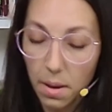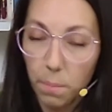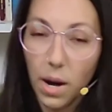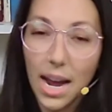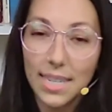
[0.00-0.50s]

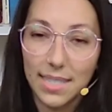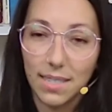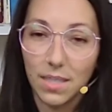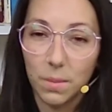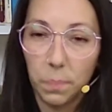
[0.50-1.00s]

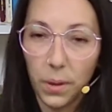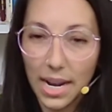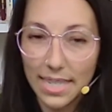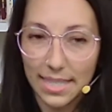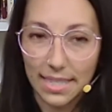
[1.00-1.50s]
Prizes!
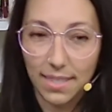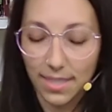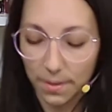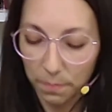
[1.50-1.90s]
Prizes!